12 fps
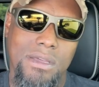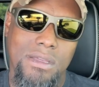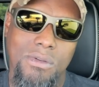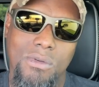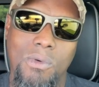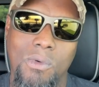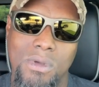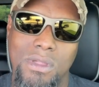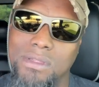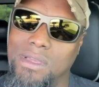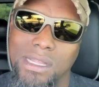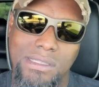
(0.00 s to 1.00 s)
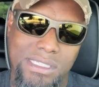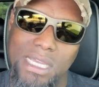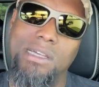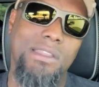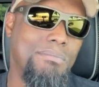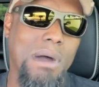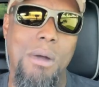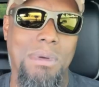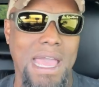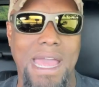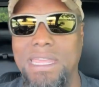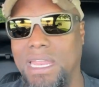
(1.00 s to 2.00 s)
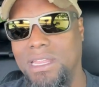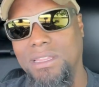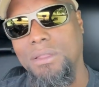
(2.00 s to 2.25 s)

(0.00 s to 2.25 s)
the moment I needed it the